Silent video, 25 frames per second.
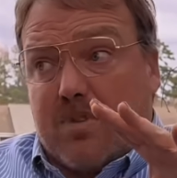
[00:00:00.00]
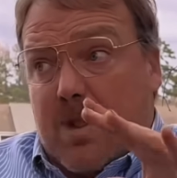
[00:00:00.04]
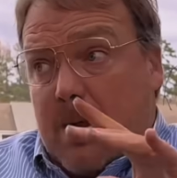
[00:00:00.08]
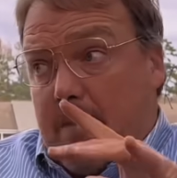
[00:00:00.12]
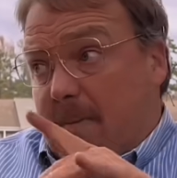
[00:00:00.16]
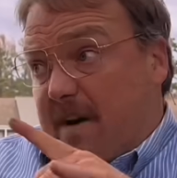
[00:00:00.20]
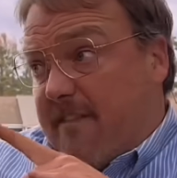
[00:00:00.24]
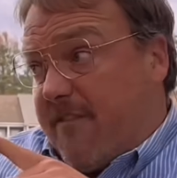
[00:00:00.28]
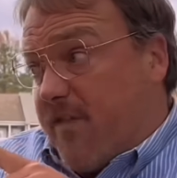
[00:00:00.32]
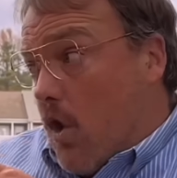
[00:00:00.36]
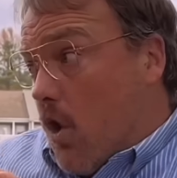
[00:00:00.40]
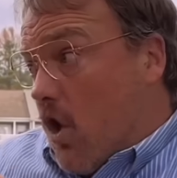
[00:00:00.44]

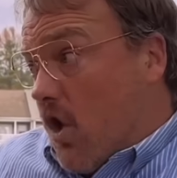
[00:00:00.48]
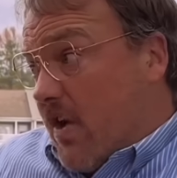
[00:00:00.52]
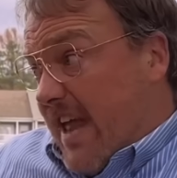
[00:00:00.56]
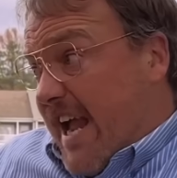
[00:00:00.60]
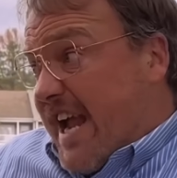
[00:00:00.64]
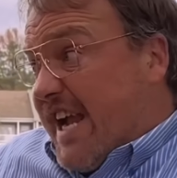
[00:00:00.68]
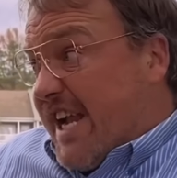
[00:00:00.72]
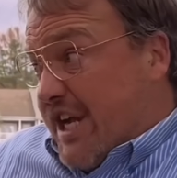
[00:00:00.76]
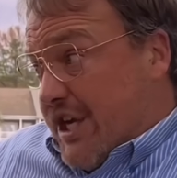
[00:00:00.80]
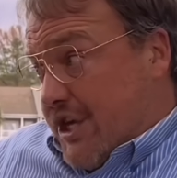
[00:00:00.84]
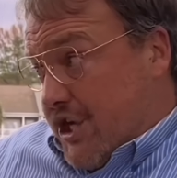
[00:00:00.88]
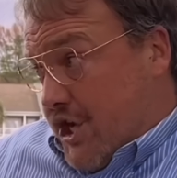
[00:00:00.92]
Before
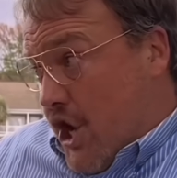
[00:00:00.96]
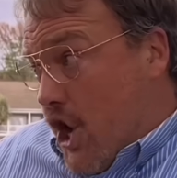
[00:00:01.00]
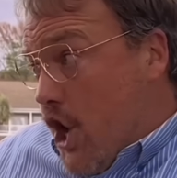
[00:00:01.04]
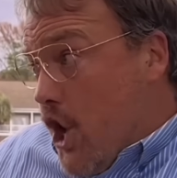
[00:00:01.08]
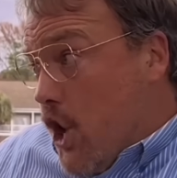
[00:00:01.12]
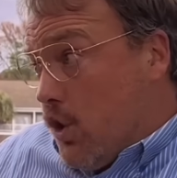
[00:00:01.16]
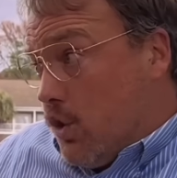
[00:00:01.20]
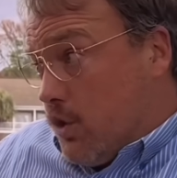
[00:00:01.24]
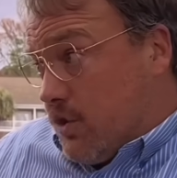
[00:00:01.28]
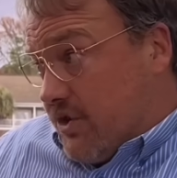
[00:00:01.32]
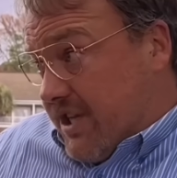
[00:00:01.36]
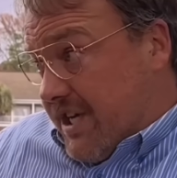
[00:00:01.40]
they can
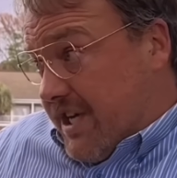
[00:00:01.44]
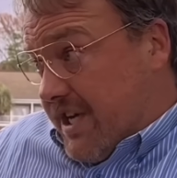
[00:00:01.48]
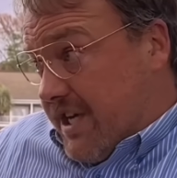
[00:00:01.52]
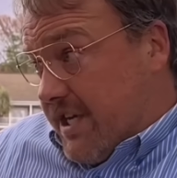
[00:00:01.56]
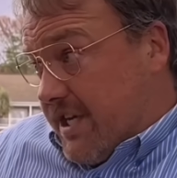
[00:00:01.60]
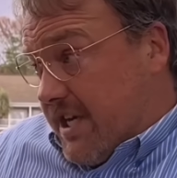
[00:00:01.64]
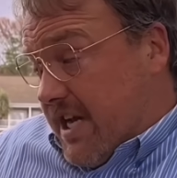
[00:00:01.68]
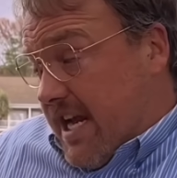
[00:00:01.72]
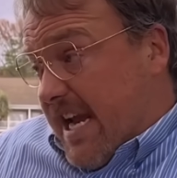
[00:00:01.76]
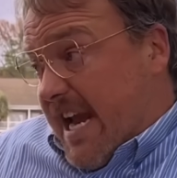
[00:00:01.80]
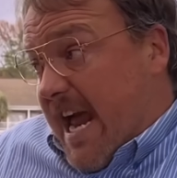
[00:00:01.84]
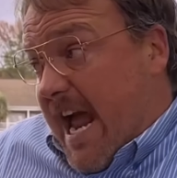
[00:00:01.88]
use it
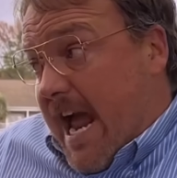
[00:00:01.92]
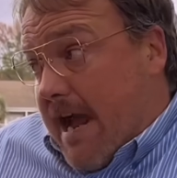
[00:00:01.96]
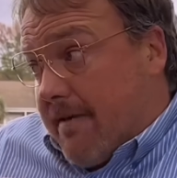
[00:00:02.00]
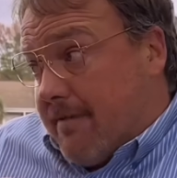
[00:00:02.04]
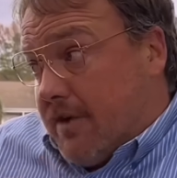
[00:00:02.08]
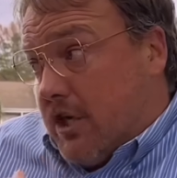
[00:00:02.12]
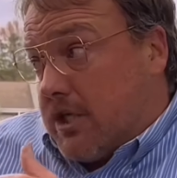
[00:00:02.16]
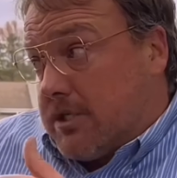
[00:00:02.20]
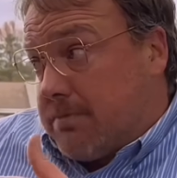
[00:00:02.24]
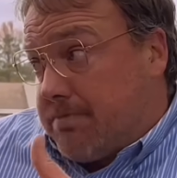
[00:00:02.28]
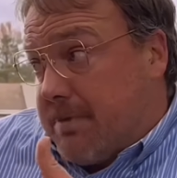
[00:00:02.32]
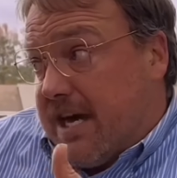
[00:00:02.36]
and have
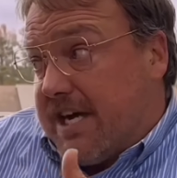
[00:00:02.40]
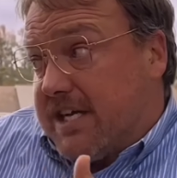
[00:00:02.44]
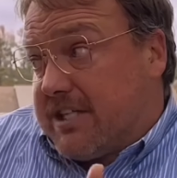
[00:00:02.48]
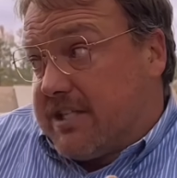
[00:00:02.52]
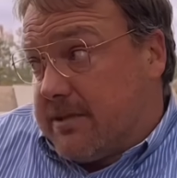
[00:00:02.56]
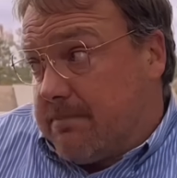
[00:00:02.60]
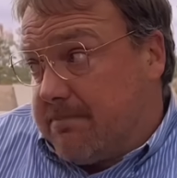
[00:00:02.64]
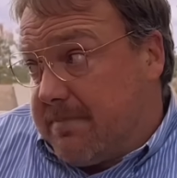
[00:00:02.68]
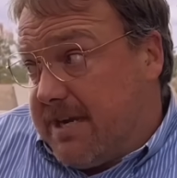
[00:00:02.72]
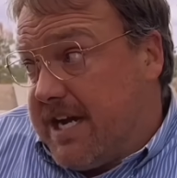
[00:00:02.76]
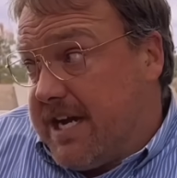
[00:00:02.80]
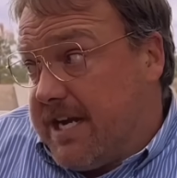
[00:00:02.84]
us pay
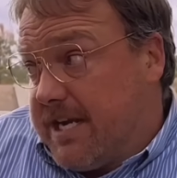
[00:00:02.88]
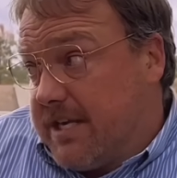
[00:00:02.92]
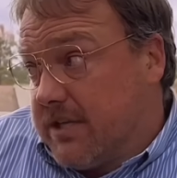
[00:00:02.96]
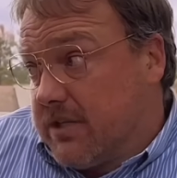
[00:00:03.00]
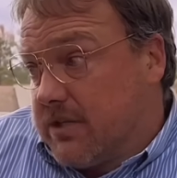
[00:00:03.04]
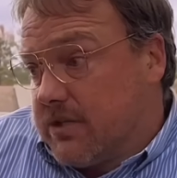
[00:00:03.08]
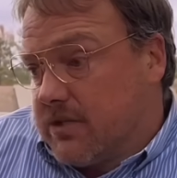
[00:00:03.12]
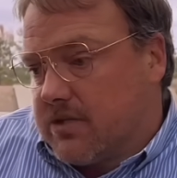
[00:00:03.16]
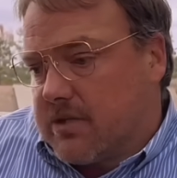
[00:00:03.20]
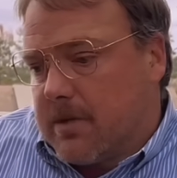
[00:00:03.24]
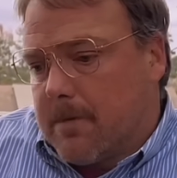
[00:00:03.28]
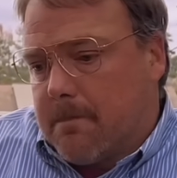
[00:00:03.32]
some
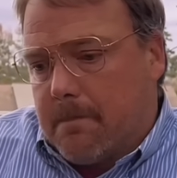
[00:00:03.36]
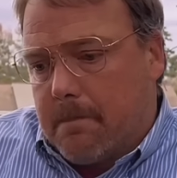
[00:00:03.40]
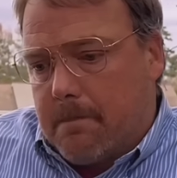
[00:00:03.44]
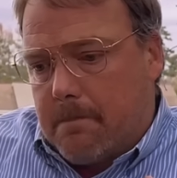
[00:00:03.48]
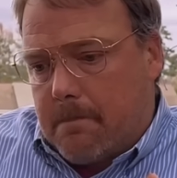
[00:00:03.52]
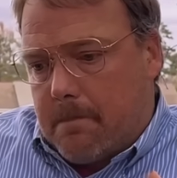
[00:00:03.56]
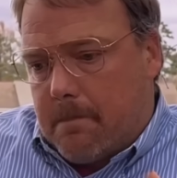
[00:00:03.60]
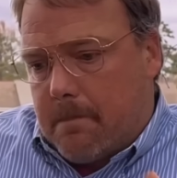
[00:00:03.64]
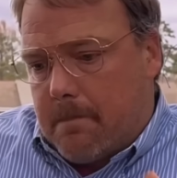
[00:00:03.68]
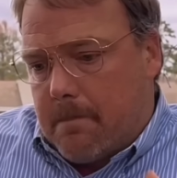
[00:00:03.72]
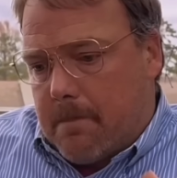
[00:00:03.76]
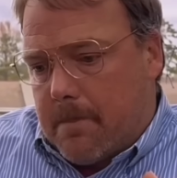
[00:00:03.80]
bills,
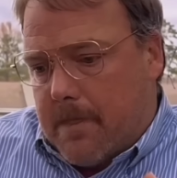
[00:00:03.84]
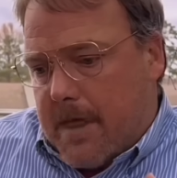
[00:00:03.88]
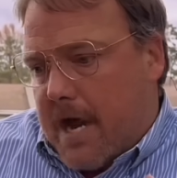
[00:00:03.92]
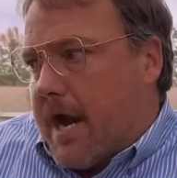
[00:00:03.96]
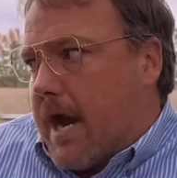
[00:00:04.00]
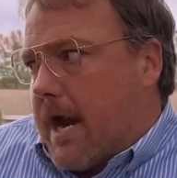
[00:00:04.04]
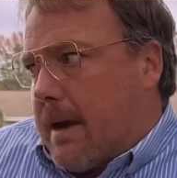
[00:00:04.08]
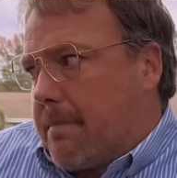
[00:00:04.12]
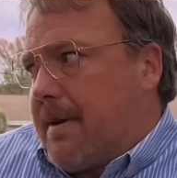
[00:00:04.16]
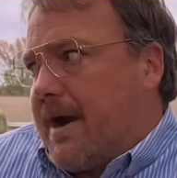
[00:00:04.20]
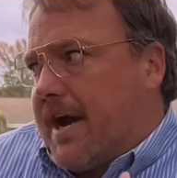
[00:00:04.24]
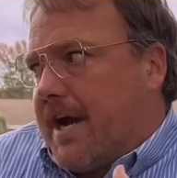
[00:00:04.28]
they
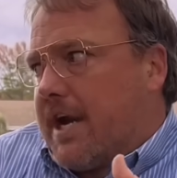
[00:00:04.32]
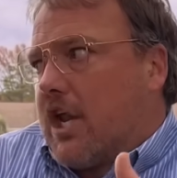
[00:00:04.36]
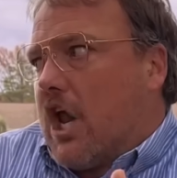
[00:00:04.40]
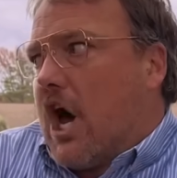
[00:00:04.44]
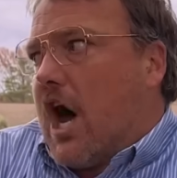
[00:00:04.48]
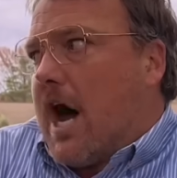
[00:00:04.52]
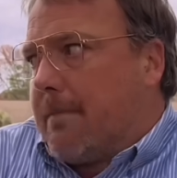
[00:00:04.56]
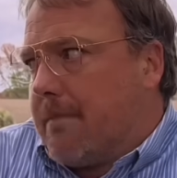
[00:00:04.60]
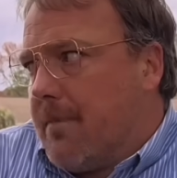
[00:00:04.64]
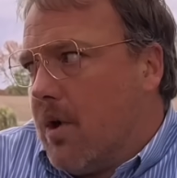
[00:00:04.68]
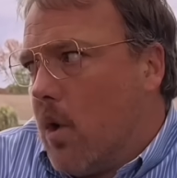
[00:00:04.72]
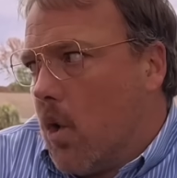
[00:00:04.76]
gotta pay a
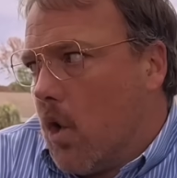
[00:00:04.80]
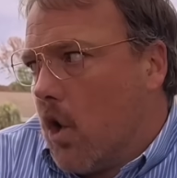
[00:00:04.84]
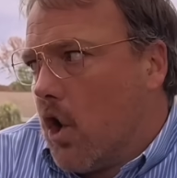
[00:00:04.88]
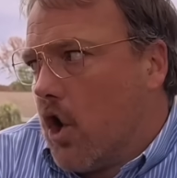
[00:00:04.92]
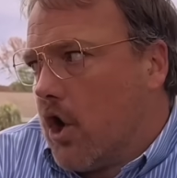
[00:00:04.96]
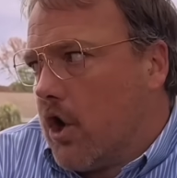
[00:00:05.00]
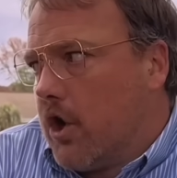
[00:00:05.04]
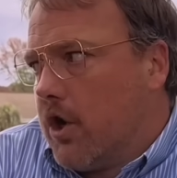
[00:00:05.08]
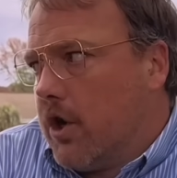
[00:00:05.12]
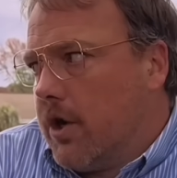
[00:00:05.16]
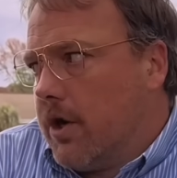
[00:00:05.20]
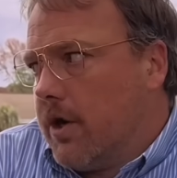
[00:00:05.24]
lot
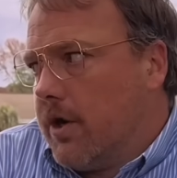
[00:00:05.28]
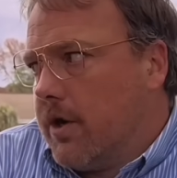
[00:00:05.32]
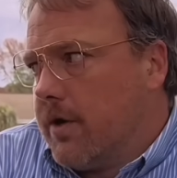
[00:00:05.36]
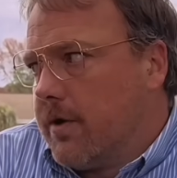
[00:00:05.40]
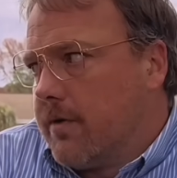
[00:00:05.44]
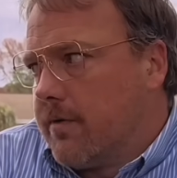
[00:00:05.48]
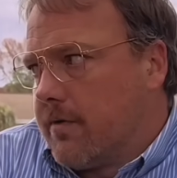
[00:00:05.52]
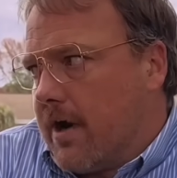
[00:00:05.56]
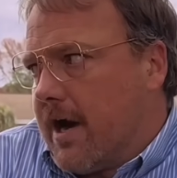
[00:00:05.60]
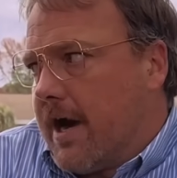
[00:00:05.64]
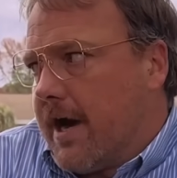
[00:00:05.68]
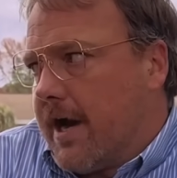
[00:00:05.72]
more,
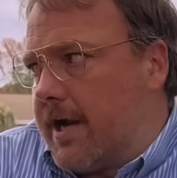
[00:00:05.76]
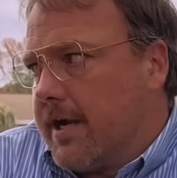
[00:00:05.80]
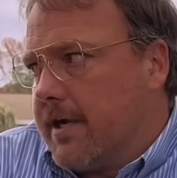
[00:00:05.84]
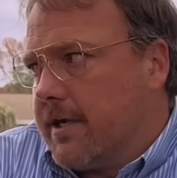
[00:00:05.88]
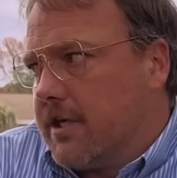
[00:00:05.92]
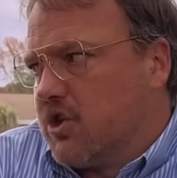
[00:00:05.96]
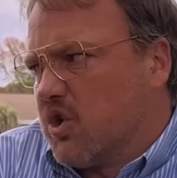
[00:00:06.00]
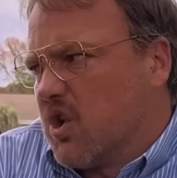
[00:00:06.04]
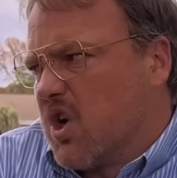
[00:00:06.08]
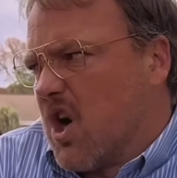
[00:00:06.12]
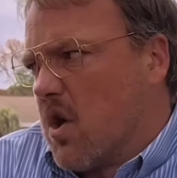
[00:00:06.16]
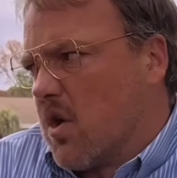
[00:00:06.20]
right?
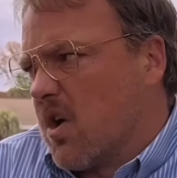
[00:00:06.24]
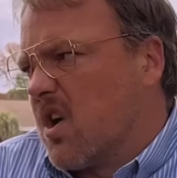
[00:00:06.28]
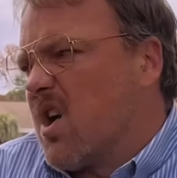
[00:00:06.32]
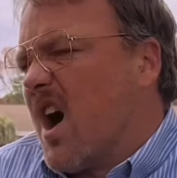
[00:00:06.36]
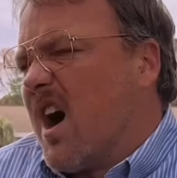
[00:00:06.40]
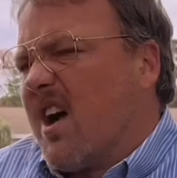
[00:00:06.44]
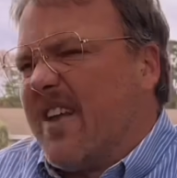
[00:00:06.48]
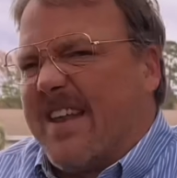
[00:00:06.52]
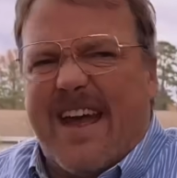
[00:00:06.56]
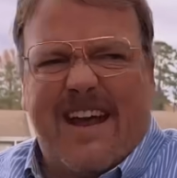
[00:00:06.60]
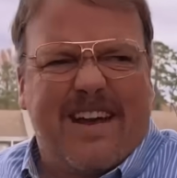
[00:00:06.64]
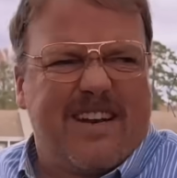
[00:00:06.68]
We can
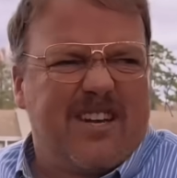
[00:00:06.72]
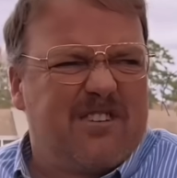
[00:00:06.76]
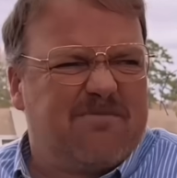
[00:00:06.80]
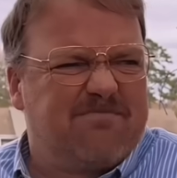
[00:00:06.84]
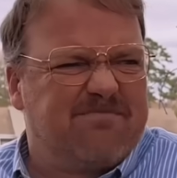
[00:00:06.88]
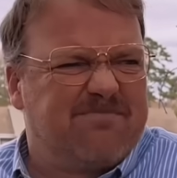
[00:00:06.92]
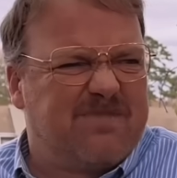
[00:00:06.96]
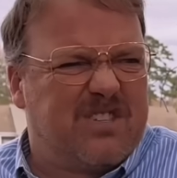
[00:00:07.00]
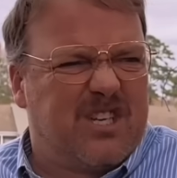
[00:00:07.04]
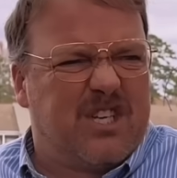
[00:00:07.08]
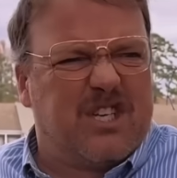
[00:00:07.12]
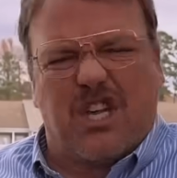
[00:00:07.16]
call that a
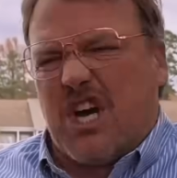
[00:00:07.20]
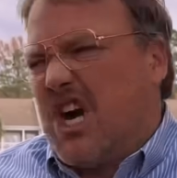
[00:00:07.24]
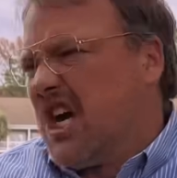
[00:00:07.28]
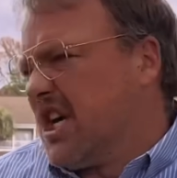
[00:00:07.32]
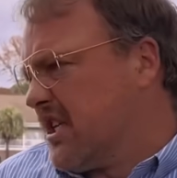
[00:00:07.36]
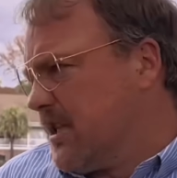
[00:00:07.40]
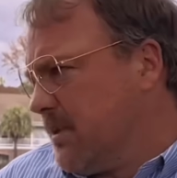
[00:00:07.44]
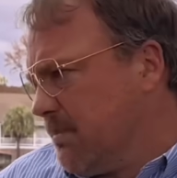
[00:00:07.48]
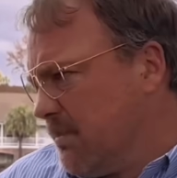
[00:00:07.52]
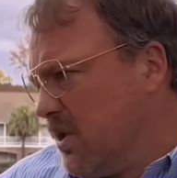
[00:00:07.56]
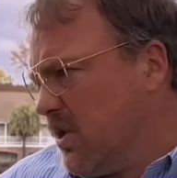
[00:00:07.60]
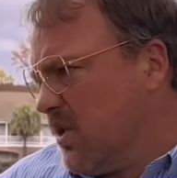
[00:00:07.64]

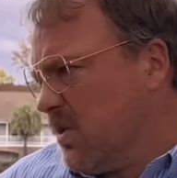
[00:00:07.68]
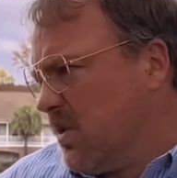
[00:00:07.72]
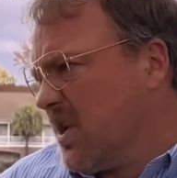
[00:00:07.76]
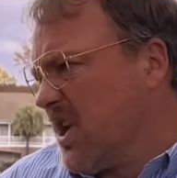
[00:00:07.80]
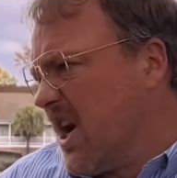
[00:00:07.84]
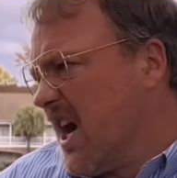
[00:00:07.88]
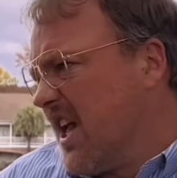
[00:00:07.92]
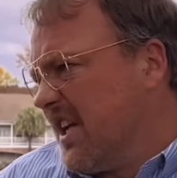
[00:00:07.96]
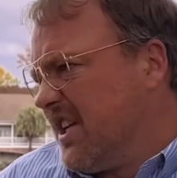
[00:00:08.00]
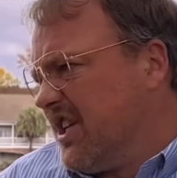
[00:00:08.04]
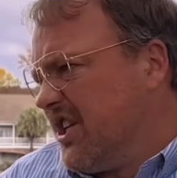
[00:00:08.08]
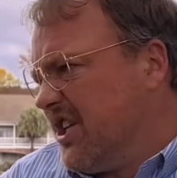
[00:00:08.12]
deductible. We
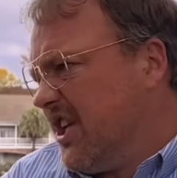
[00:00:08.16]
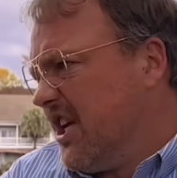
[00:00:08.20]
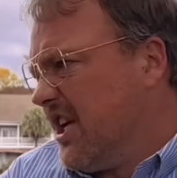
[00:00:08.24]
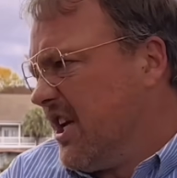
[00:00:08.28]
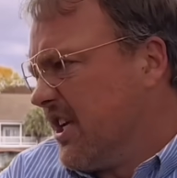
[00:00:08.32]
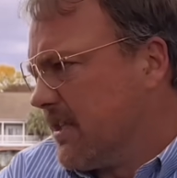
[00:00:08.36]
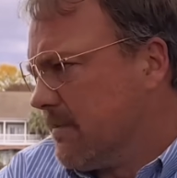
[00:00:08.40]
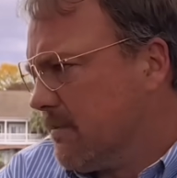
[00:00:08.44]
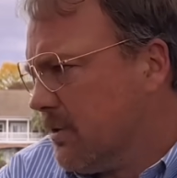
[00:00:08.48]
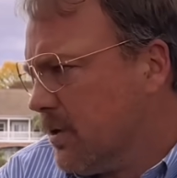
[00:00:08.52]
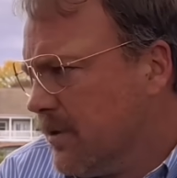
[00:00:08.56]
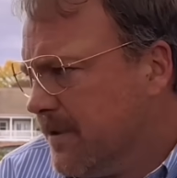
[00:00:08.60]
call it
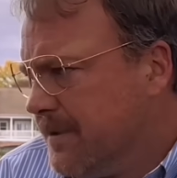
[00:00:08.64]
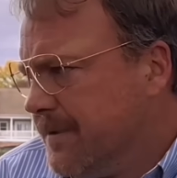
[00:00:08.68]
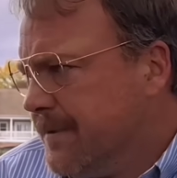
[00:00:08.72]
deductible.